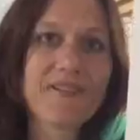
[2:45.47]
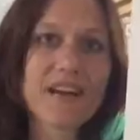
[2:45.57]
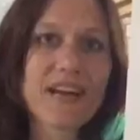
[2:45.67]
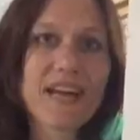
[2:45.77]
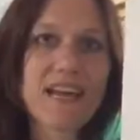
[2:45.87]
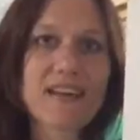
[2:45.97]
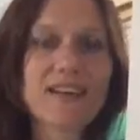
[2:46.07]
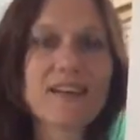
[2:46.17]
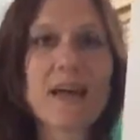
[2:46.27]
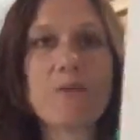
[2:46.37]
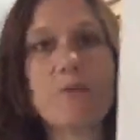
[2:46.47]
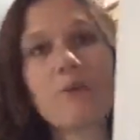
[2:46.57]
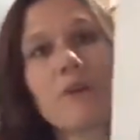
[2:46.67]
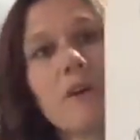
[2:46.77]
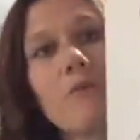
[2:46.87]
Ready? And we
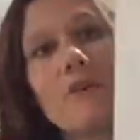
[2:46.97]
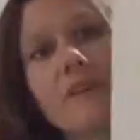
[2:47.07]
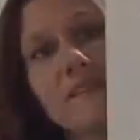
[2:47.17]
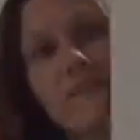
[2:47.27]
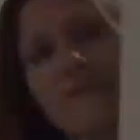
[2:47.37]
will go on.